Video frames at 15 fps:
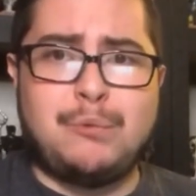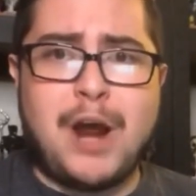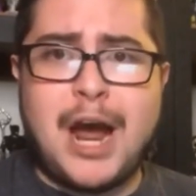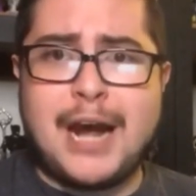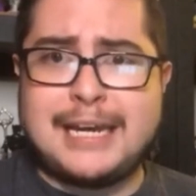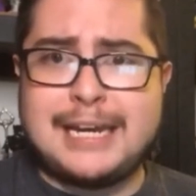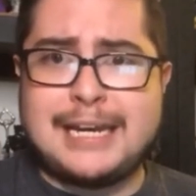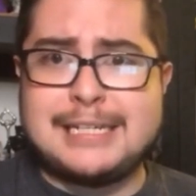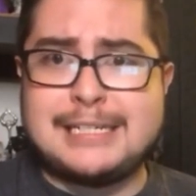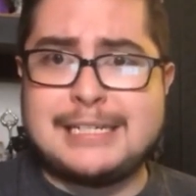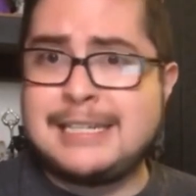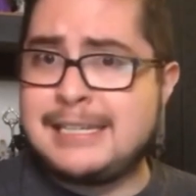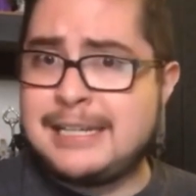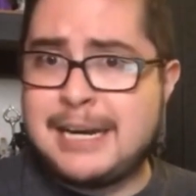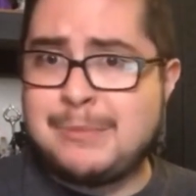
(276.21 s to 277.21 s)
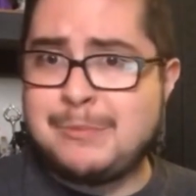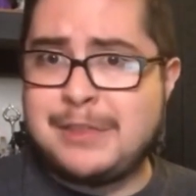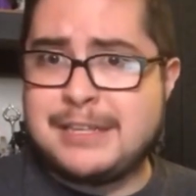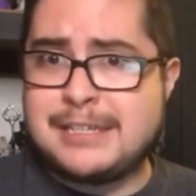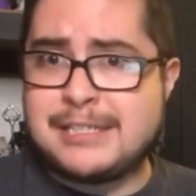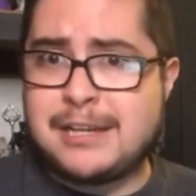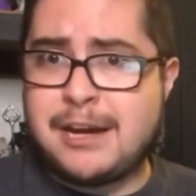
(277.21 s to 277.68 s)
Rocky, didn't come
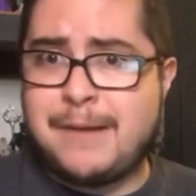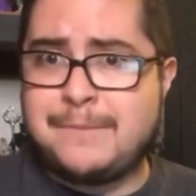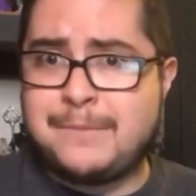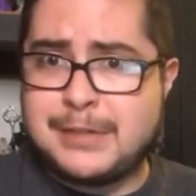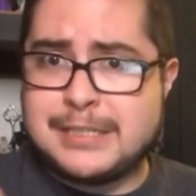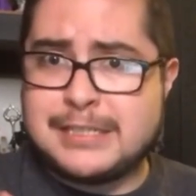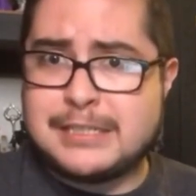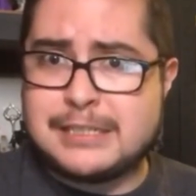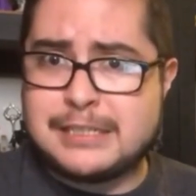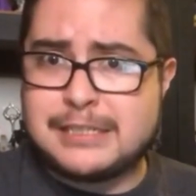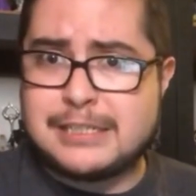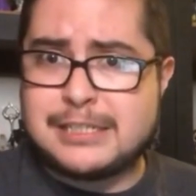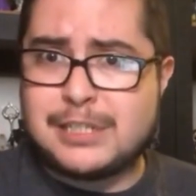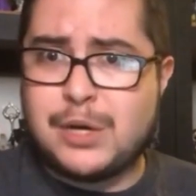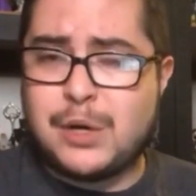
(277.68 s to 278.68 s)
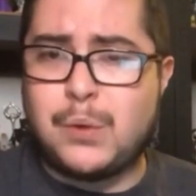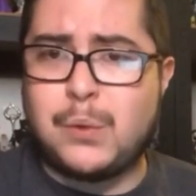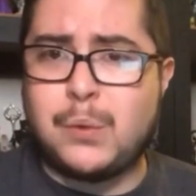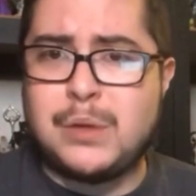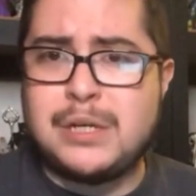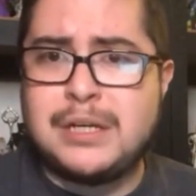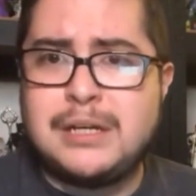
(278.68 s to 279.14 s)
with his Tampas,
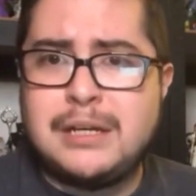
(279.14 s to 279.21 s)
so